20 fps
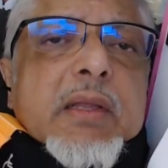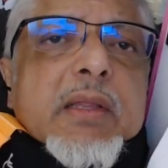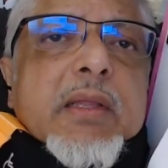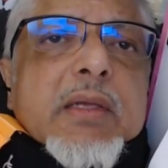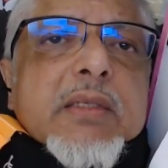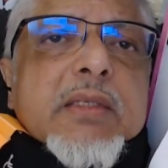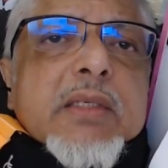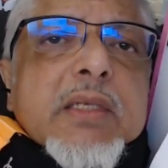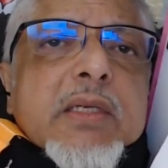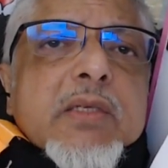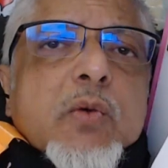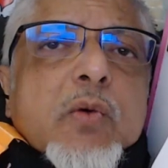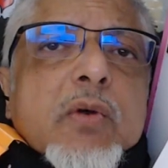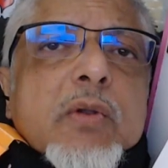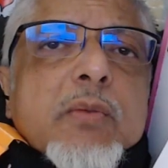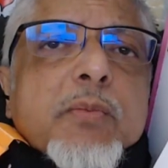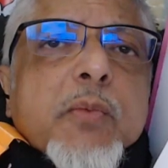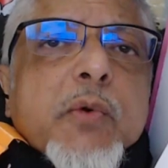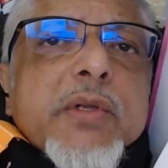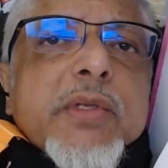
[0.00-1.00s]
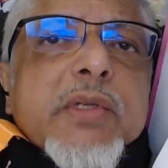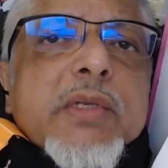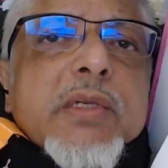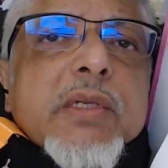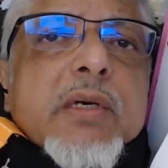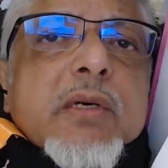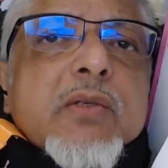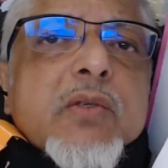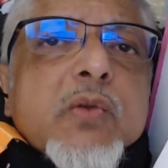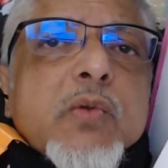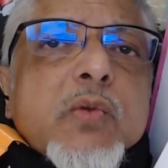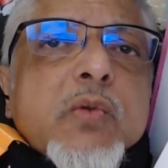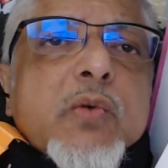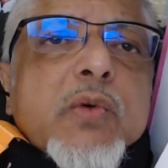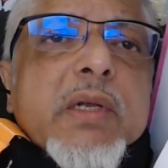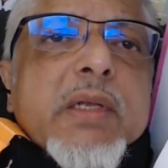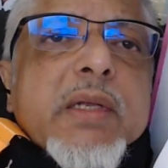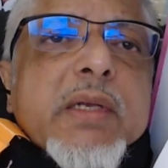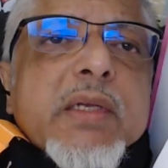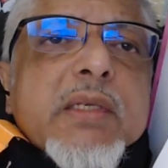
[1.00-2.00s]
This is all pointed out to
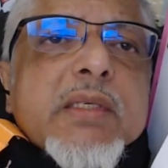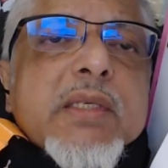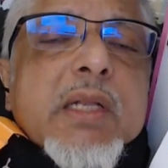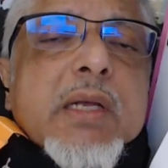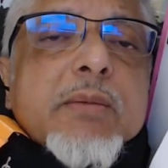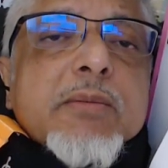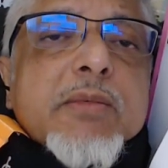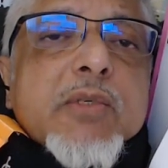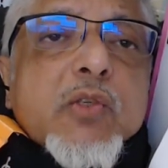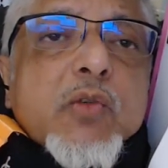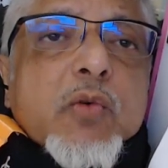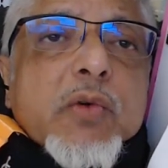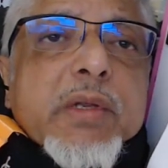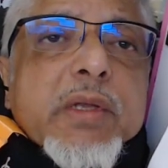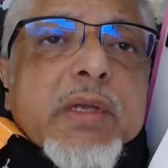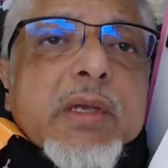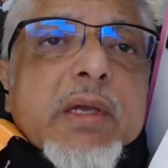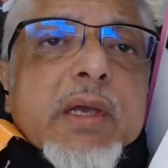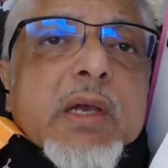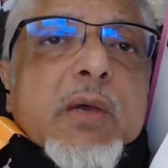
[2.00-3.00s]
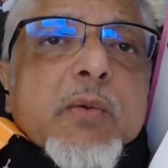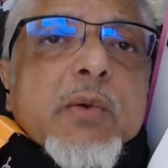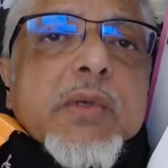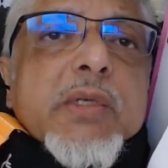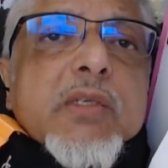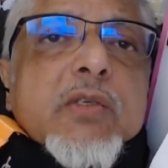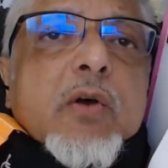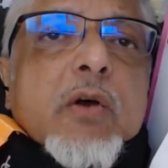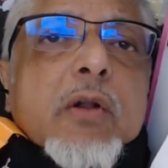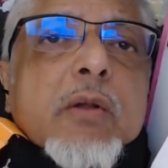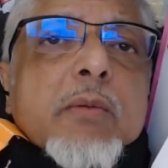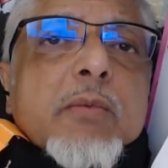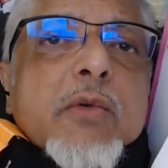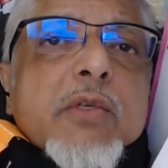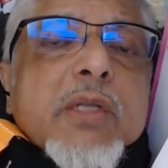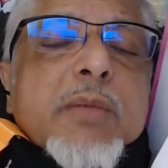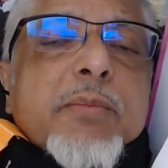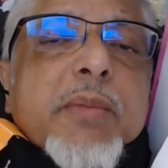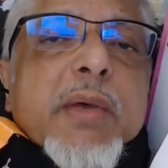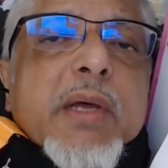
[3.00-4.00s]
Nuh alayhi salam's story, which is
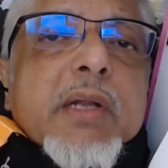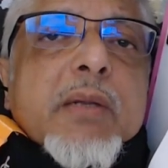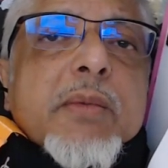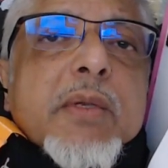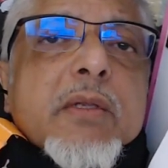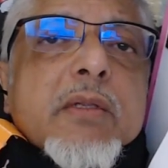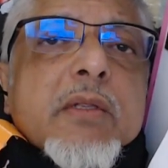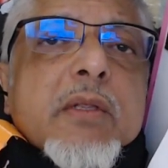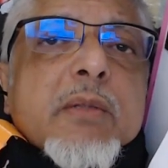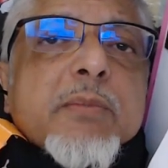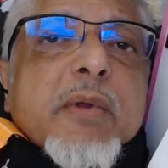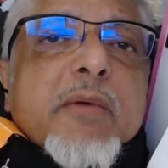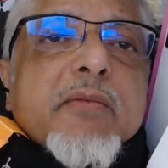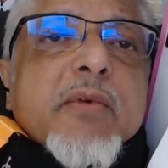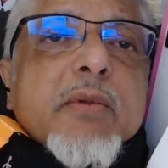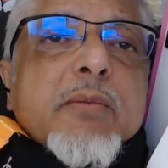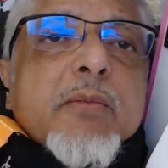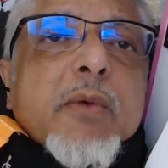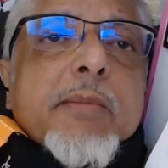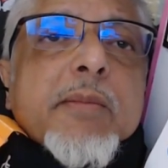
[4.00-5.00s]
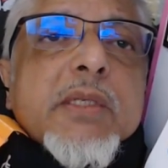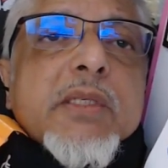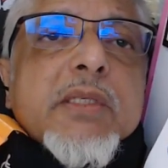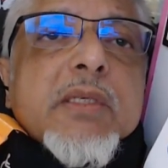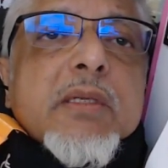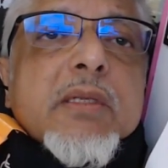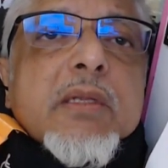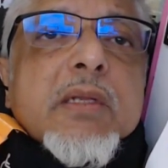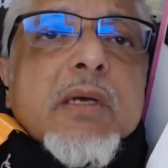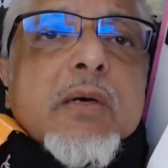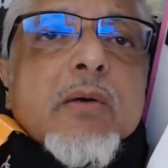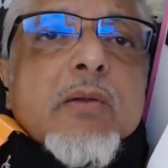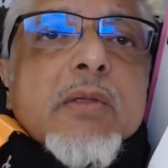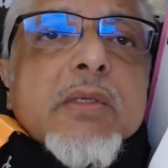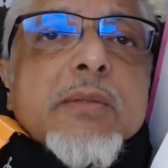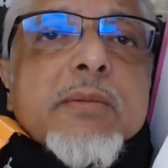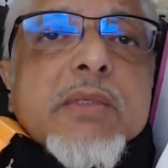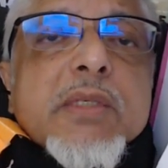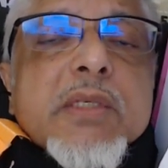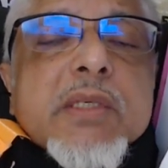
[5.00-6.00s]
almost a parable that the Prophet Muhammad sallallahu
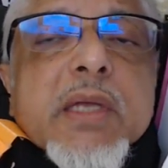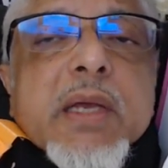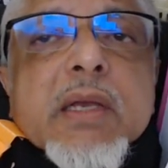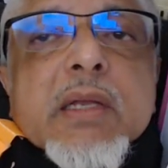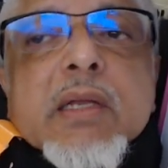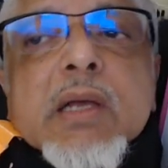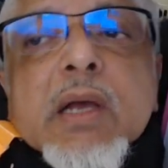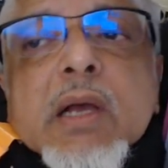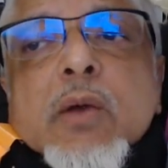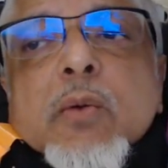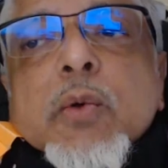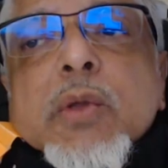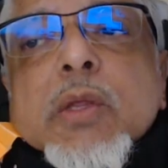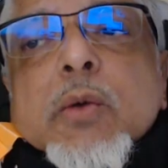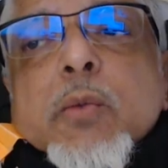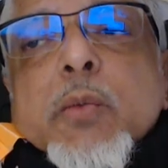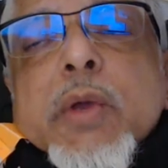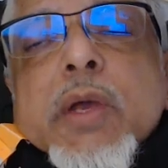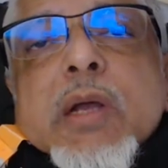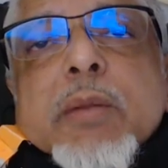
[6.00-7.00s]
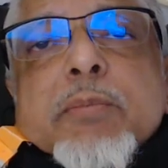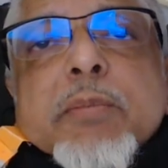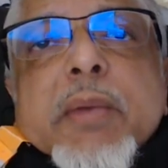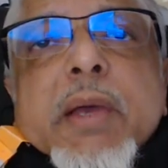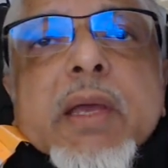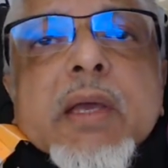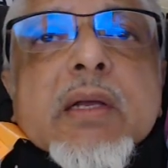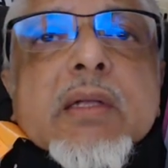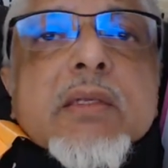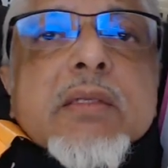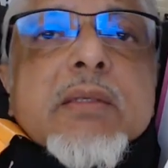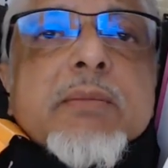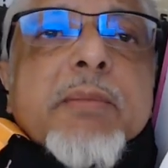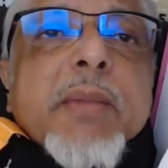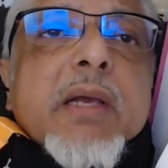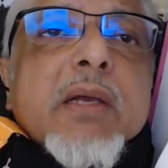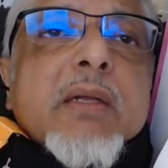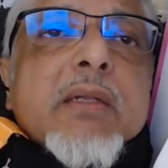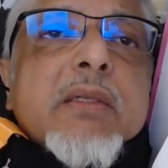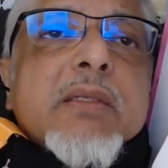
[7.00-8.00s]
alaihi wasallam stayed with the wicked pagan
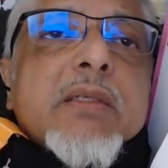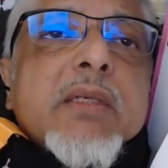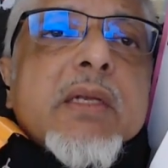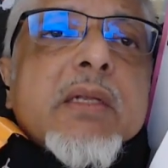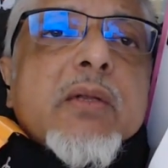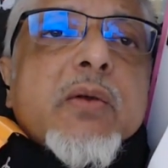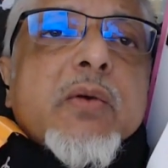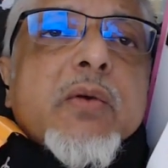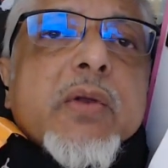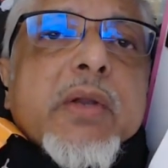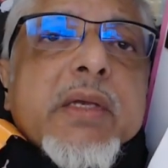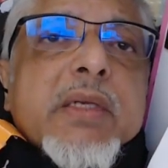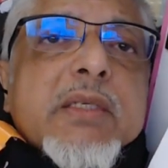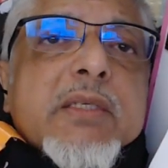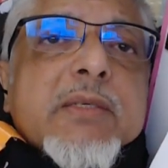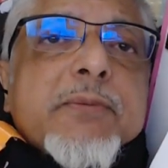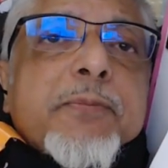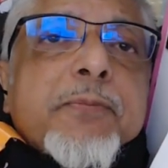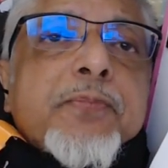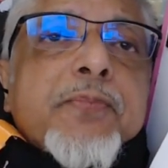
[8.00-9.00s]
Meccans in Quraysh.